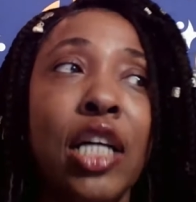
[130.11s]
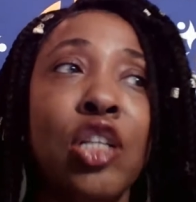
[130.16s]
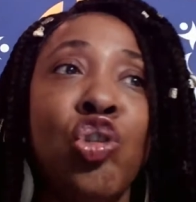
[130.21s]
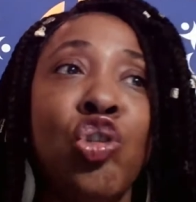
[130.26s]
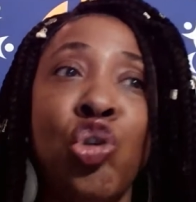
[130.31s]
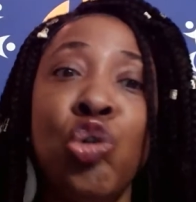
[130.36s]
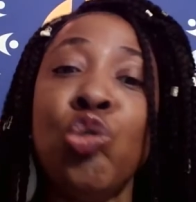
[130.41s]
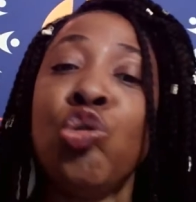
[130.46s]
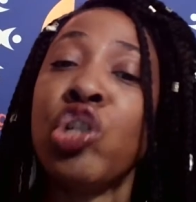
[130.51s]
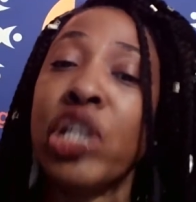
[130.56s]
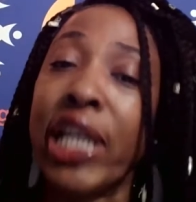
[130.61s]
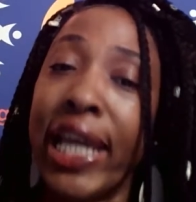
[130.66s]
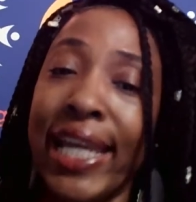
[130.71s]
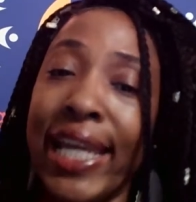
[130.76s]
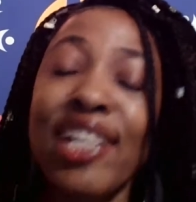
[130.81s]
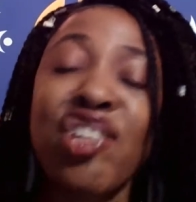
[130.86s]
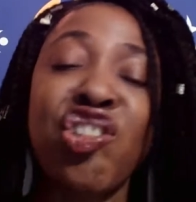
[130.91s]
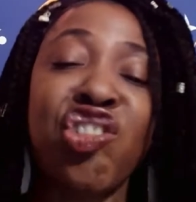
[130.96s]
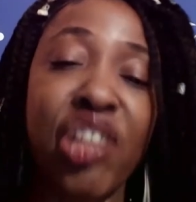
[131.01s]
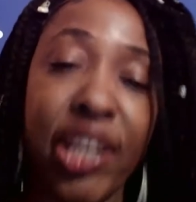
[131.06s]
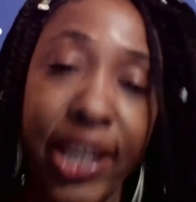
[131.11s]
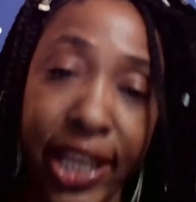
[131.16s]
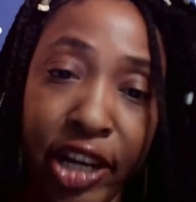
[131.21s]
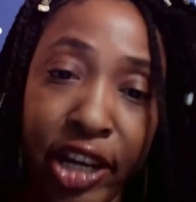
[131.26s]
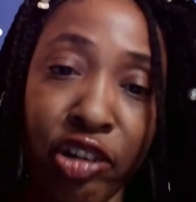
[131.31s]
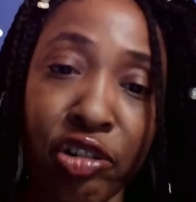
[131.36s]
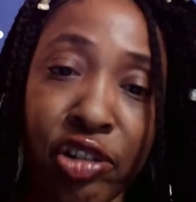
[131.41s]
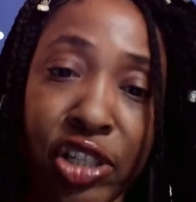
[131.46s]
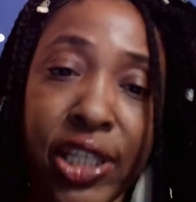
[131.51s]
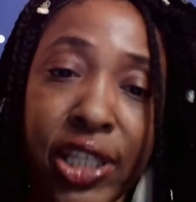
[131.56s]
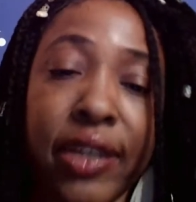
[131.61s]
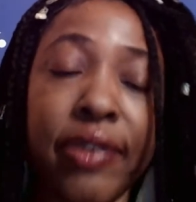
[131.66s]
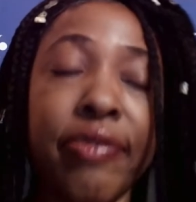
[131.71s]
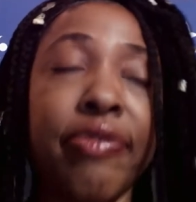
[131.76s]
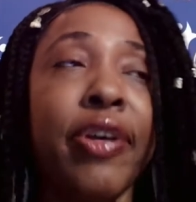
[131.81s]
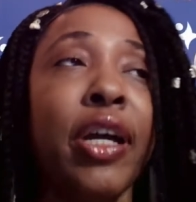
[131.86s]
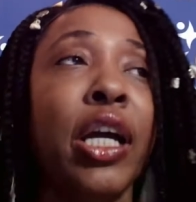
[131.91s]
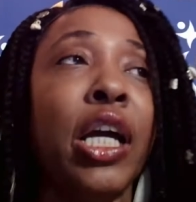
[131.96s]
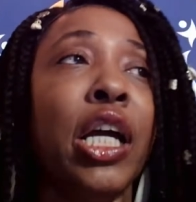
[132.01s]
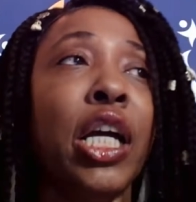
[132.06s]
to change the narrative
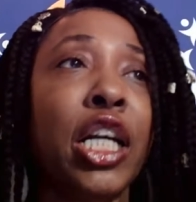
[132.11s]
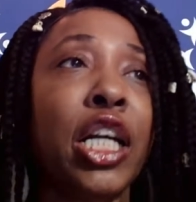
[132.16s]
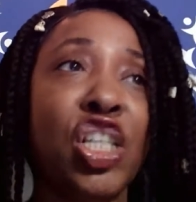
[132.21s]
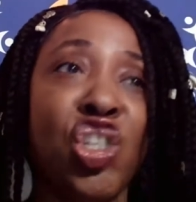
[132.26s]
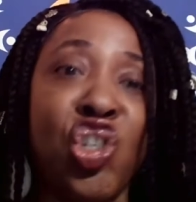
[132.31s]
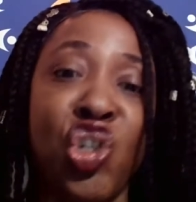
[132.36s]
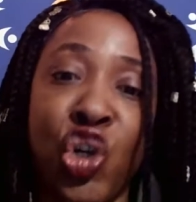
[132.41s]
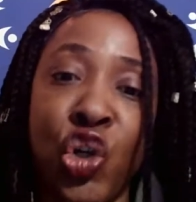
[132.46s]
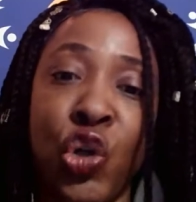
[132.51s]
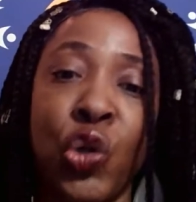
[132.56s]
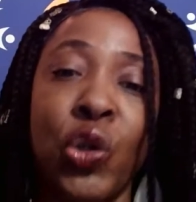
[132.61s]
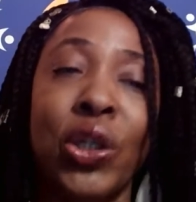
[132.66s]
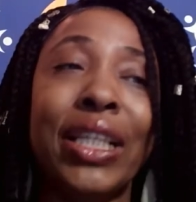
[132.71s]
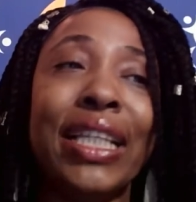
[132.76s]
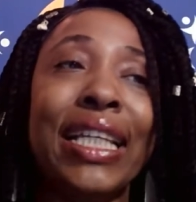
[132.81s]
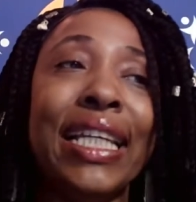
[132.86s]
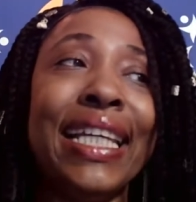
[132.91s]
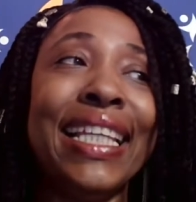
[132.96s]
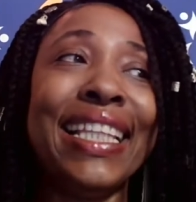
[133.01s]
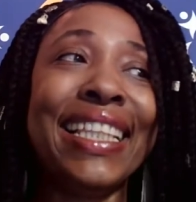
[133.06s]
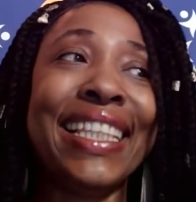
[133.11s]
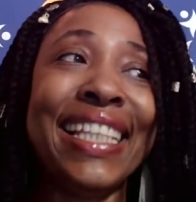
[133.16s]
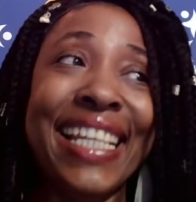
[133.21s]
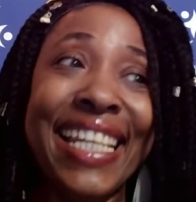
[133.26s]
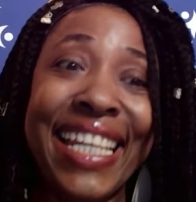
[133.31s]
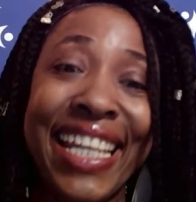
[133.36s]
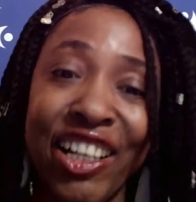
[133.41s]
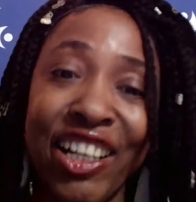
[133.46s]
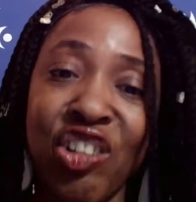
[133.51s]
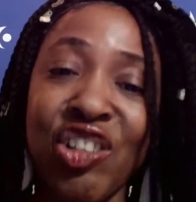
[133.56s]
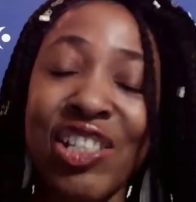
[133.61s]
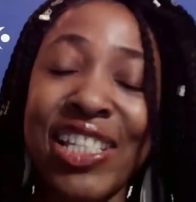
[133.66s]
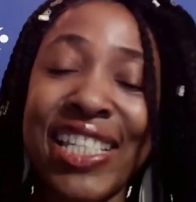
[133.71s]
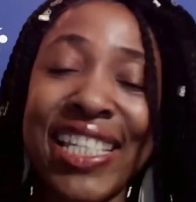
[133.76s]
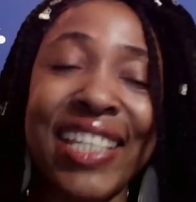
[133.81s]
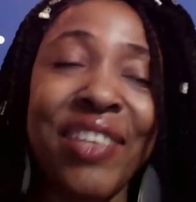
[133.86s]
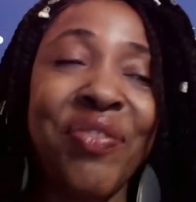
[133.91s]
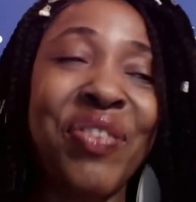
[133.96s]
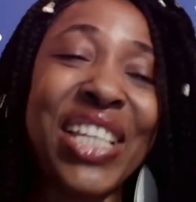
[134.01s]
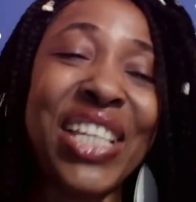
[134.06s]
because currently the
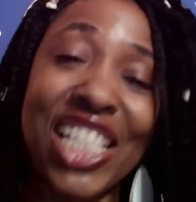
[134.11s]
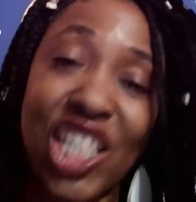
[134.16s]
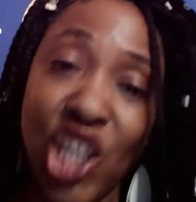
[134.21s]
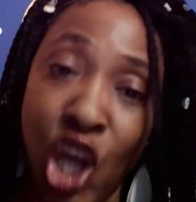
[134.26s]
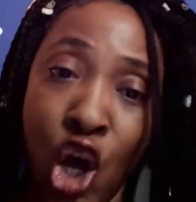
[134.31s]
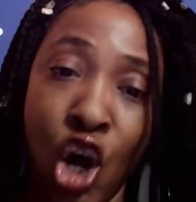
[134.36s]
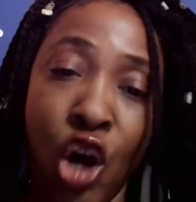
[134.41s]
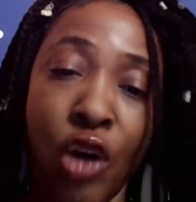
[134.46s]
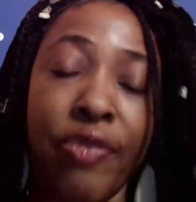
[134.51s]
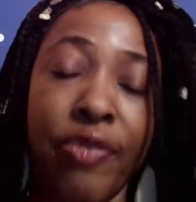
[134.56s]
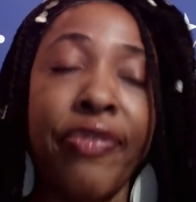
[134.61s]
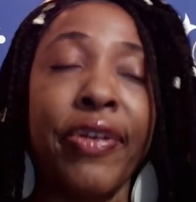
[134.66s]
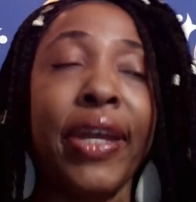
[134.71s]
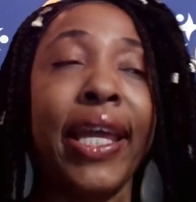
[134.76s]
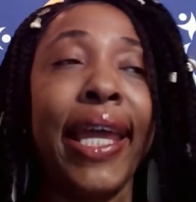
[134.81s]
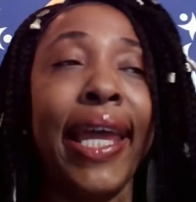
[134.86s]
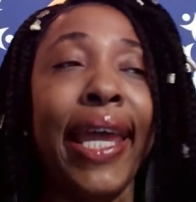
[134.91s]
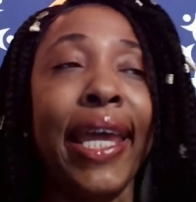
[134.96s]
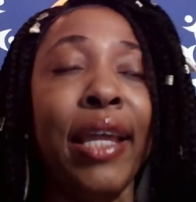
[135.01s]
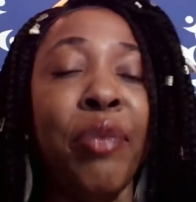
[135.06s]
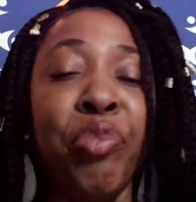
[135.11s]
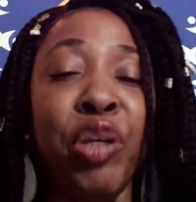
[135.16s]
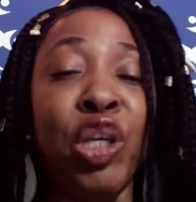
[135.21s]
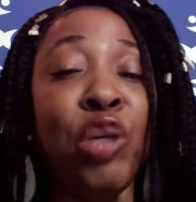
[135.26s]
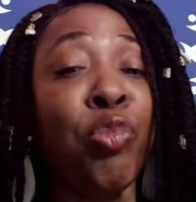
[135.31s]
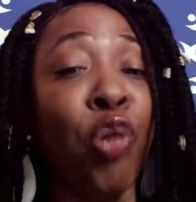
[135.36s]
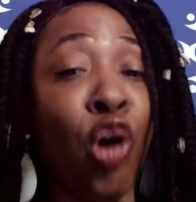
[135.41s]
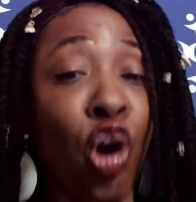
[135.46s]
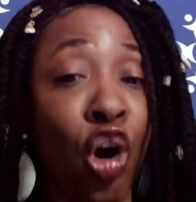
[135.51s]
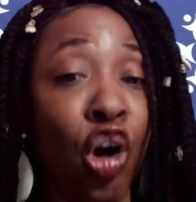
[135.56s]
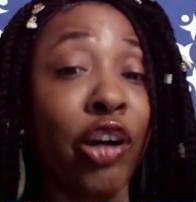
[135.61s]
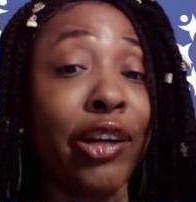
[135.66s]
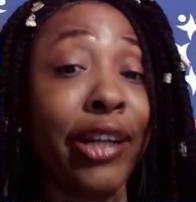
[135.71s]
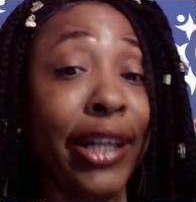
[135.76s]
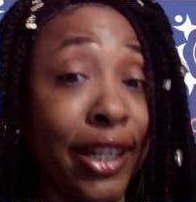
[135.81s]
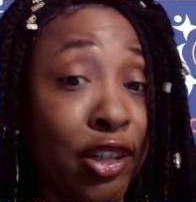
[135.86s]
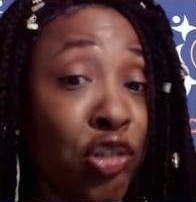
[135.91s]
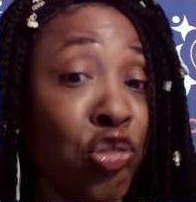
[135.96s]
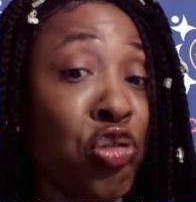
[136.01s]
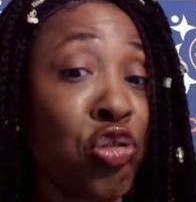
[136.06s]
narrative is off and people aren't
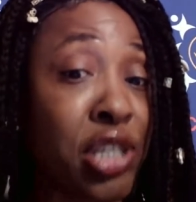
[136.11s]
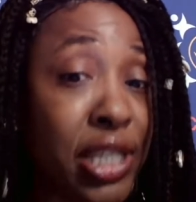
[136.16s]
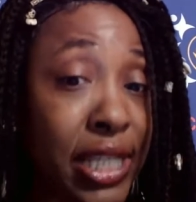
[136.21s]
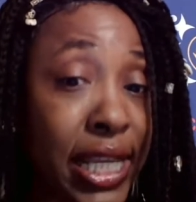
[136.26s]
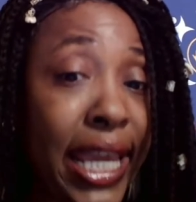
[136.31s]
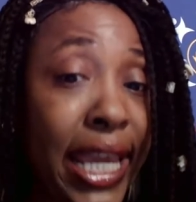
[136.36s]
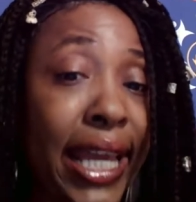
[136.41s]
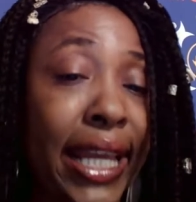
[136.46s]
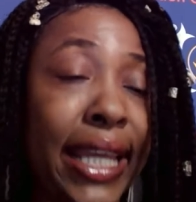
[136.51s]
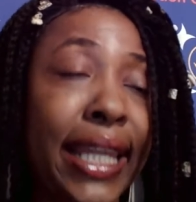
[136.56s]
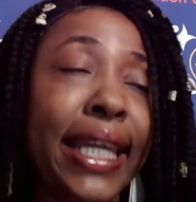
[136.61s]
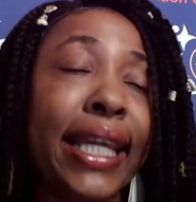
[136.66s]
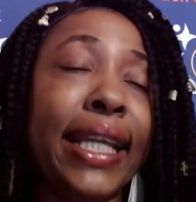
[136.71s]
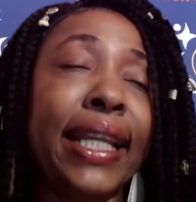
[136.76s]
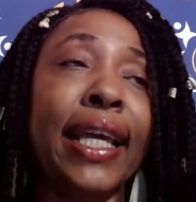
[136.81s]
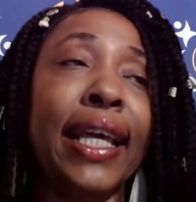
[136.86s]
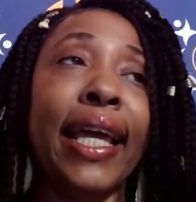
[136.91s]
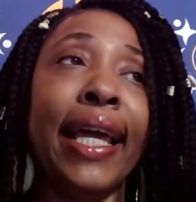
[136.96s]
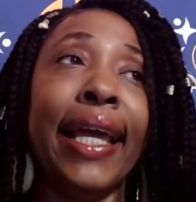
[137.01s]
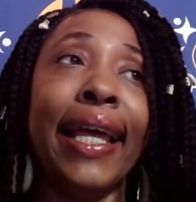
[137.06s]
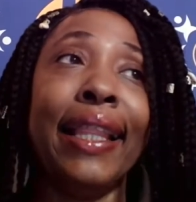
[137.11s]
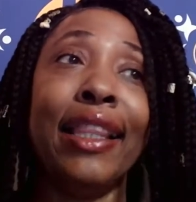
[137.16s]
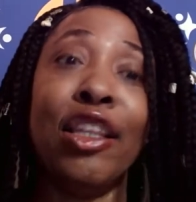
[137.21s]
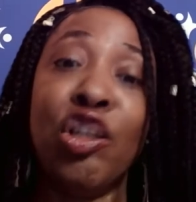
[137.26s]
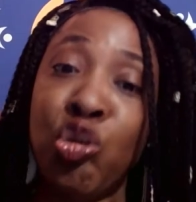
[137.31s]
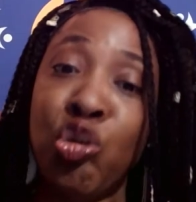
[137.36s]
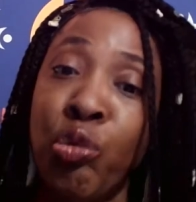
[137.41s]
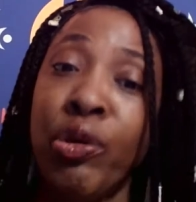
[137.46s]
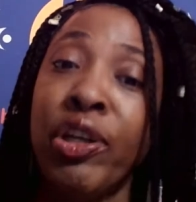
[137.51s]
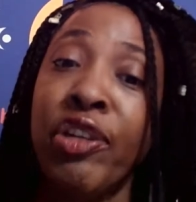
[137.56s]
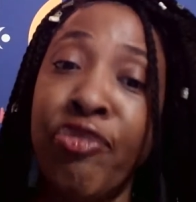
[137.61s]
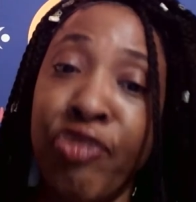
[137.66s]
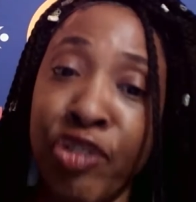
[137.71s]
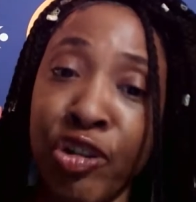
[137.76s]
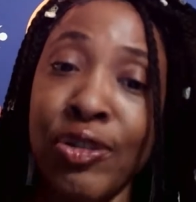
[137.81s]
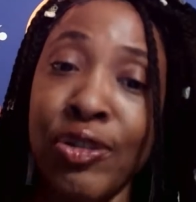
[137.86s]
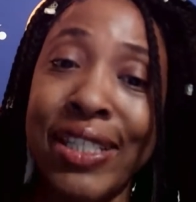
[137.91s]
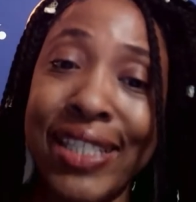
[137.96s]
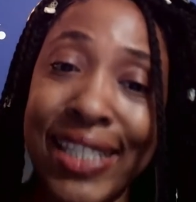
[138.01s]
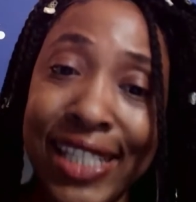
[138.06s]
understanding the
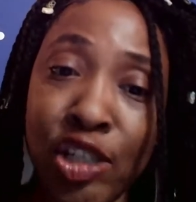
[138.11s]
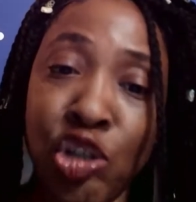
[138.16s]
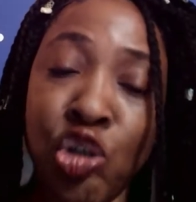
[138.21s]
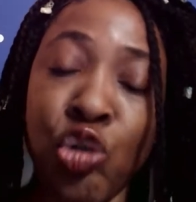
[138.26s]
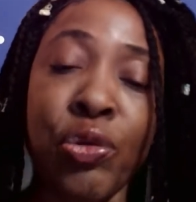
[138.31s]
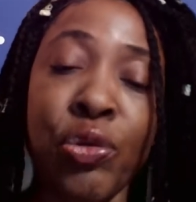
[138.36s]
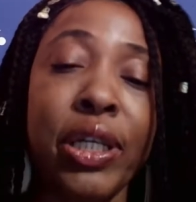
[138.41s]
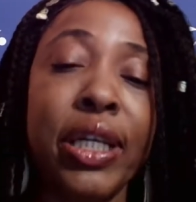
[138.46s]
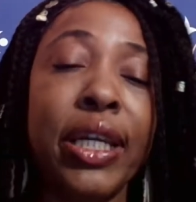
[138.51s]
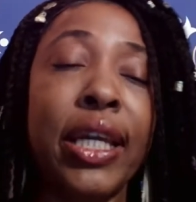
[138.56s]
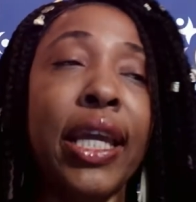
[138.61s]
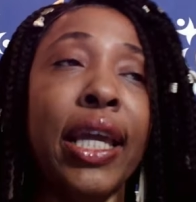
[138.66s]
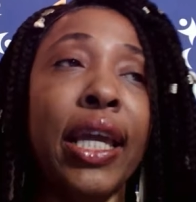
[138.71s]
21st century